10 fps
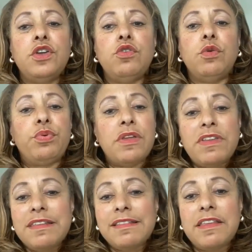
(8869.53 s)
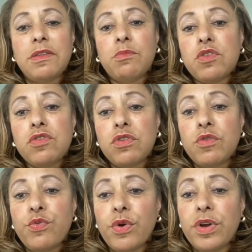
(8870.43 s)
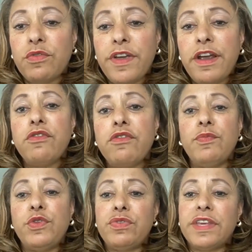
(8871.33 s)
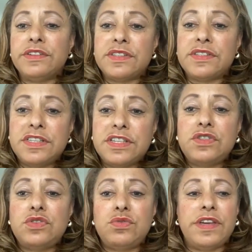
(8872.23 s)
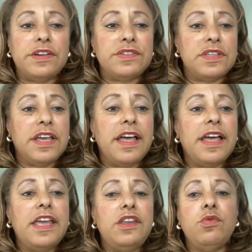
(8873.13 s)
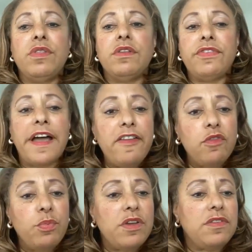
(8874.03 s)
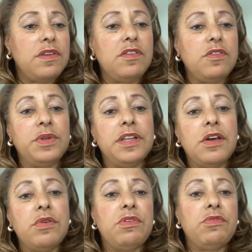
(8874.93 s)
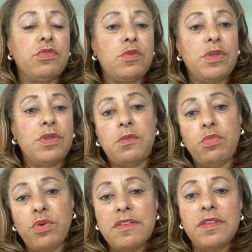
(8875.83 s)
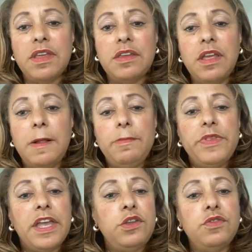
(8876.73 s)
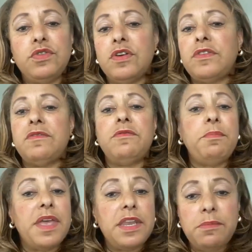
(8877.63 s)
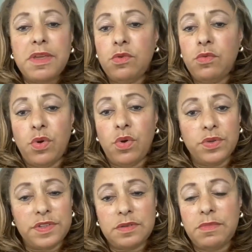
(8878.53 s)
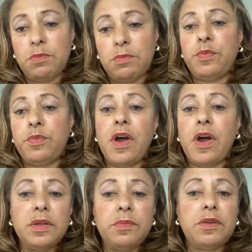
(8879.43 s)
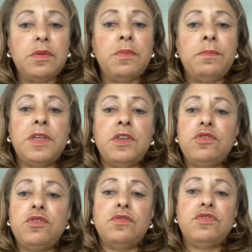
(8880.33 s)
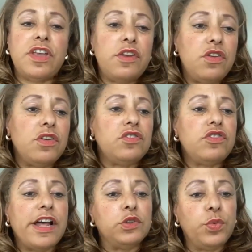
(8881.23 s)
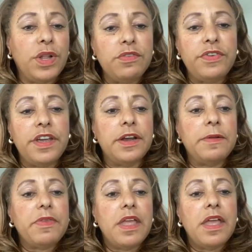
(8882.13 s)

You were previously the Minister of Foreign Affairs from 2006 to 2009. You were the vice president of Malawi before you became president. And you've served in many, many roles as a member of parliament, minister of gender and child welfare.